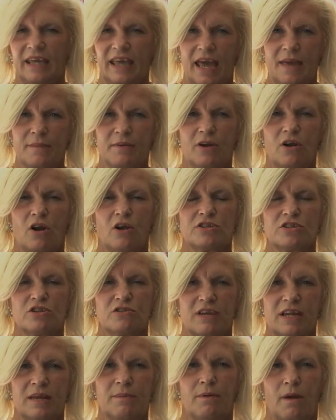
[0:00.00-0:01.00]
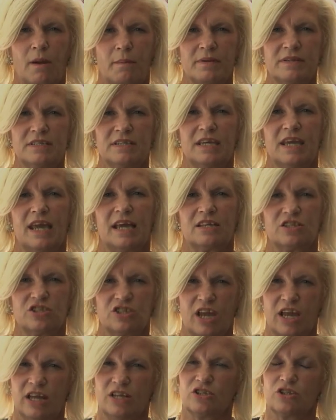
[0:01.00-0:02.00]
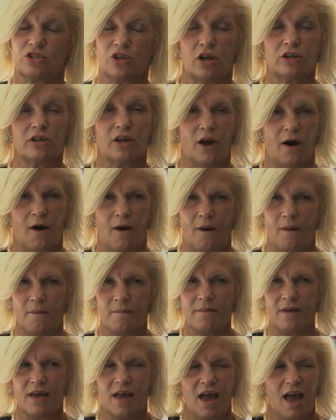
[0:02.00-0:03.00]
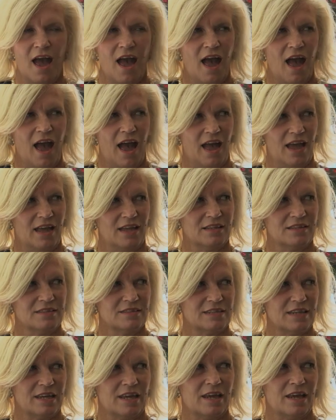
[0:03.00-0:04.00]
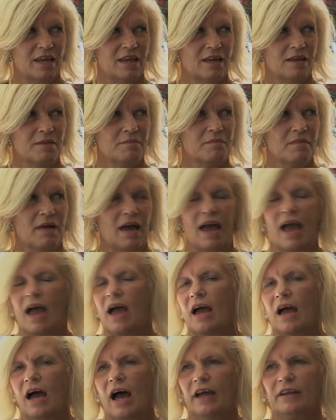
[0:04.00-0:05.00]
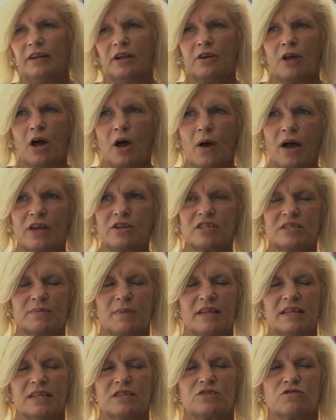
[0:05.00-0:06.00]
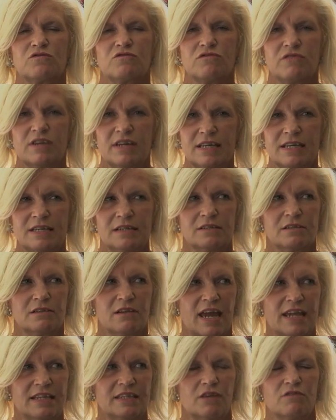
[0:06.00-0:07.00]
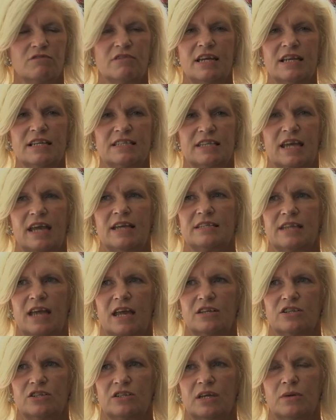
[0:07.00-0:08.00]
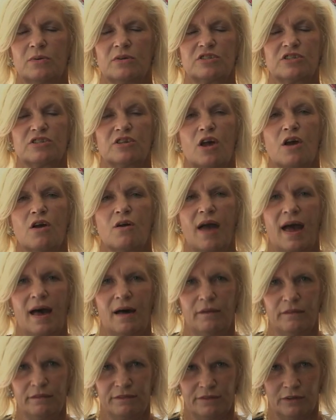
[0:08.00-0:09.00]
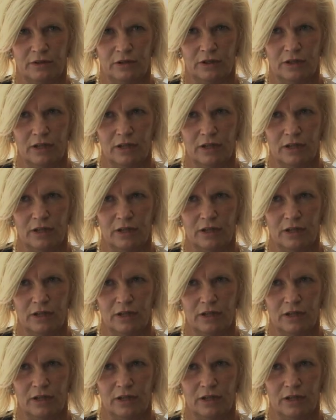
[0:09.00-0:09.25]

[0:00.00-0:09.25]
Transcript: came across GreekPropertyExchange.com, and I don't know, I just met this real great real estate agent who was so helpful.